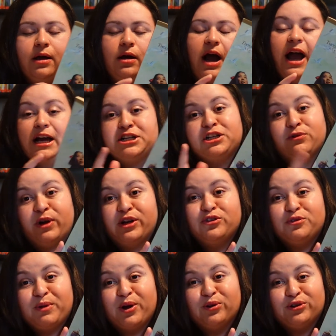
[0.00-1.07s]
I actually read it
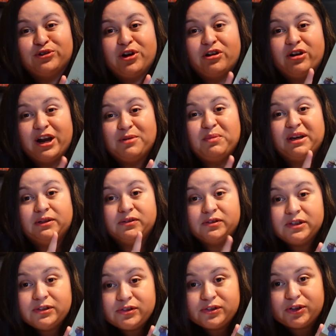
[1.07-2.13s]
to my older daughter and my
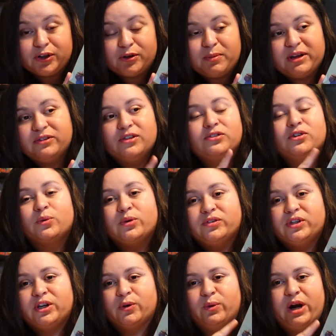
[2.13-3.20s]
sister. My sister was
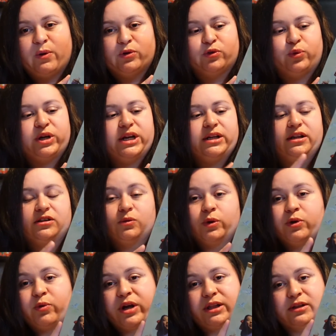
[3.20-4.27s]
here when I was reading this, and we
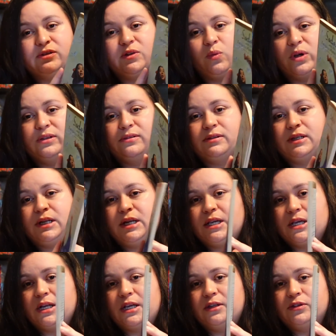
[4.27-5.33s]
read this in one sitting.
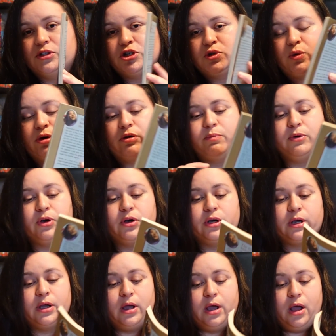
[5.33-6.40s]
It is a shorter
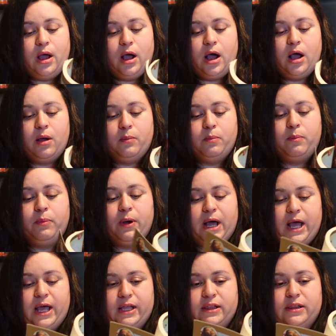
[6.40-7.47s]
book,
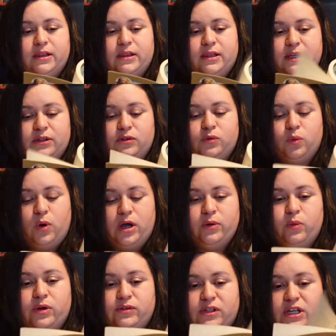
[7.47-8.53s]
but this one
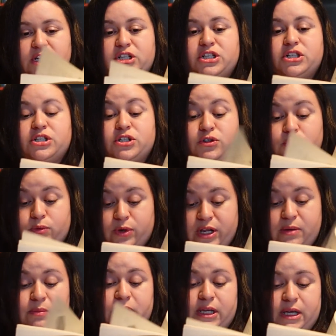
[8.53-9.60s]
was
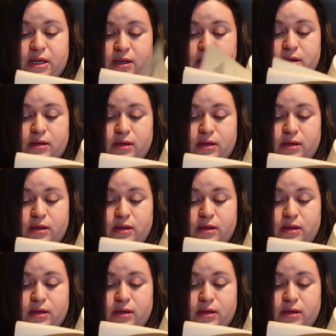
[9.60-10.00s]
extremely.